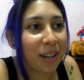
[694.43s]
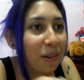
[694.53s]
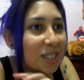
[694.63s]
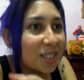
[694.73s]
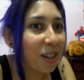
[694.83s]
I
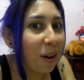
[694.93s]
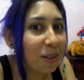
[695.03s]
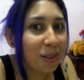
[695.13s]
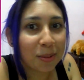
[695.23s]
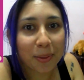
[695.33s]
was
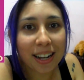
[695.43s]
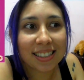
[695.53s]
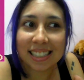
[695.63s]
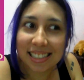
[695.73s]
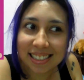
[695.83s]
so
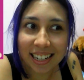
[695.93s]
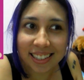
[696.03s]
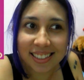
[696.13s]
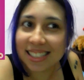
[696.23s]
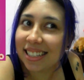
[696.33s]
surprised and
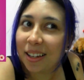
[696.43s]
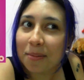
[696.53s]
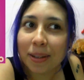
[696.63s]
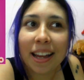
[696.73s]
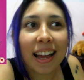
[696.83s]
excited to see
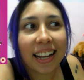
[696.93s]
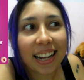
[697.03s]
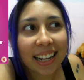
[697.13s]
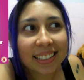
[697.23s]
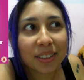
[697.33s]
him,
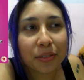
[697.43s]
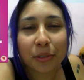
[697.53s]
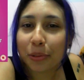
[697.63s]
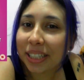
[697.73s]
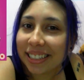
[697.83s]
kind
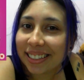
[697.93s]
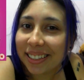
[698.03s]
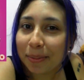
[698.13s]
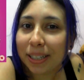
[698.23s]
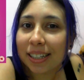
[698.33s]
of
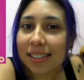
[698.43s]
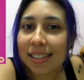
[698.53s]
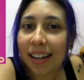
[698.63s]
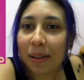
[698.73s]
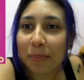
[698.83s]
wrinkly, because
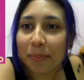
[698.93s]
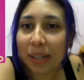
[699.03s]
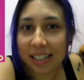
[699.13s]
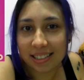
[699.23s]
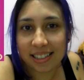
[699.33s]
I'm
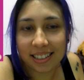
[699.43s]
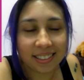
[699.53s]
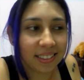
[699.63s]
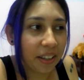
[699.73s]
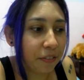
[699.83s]
guessing
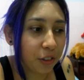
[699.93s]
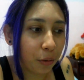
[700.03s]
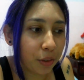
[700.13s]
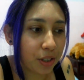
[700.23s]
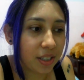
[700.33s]
The
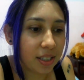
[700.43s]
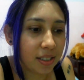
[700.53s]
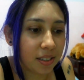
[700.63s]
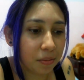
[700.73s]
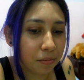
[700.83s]
Leftovers
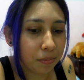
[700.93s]
is